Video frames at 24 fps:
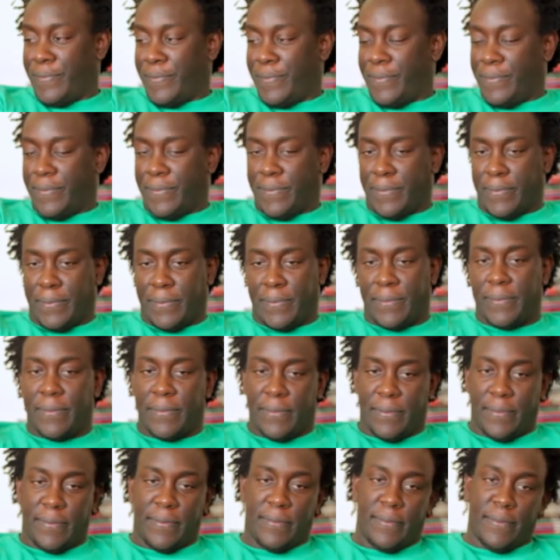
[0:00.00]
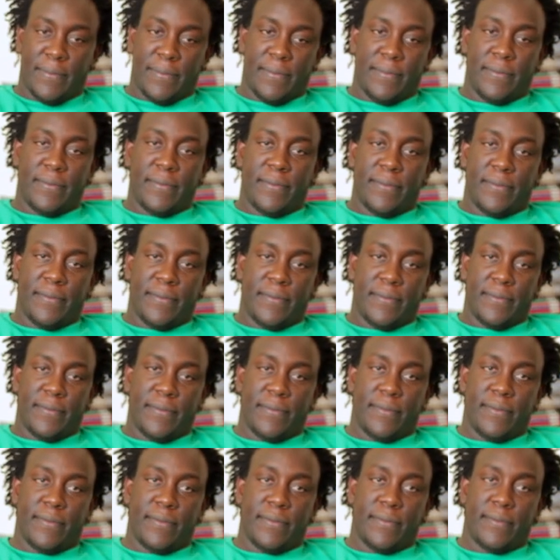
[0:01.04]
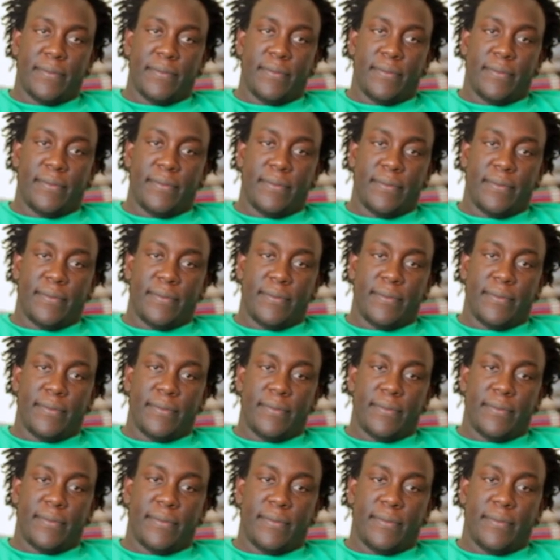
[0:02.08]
[no speech]